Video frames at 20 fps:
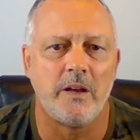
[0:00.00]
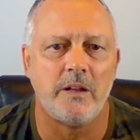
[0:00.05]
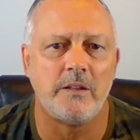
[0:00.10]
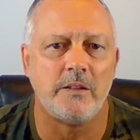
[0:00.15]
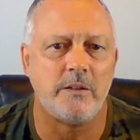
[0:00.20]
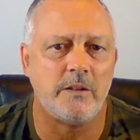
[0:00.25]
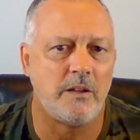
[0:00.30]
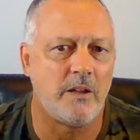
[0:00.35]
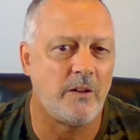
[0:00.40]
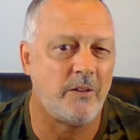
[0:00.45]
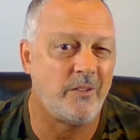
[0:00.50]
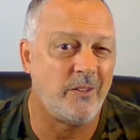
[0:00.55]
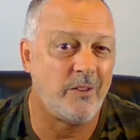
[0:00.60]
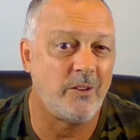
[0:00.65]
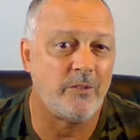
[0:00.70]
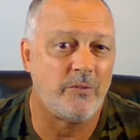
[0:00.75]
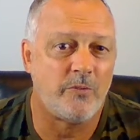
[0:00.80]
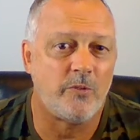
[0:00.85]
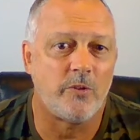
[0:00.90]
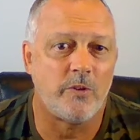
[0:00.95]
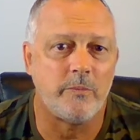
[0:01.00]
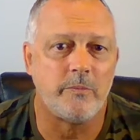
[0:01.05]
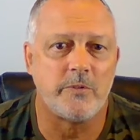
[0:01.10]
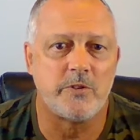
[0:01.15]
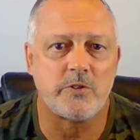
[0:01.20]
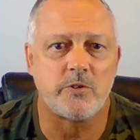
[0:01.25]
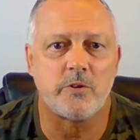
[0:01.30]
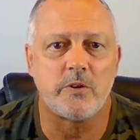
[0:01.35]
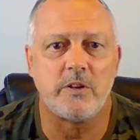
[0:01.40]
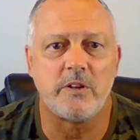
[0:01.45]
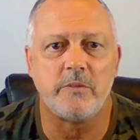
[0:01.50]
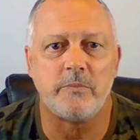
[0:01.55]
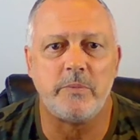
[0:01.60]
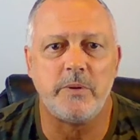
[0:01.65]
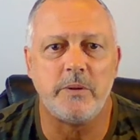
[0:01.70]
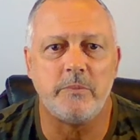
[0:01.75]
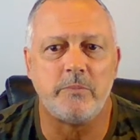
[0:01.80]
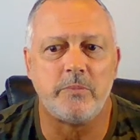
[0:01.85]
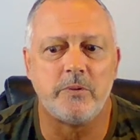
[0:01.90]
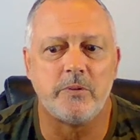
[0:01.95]
and that therefore the majority of
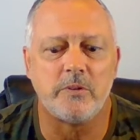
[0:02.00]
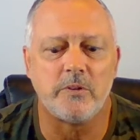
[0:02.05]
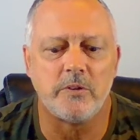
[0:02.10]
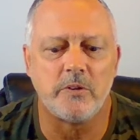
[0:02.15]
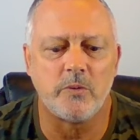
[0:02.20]
people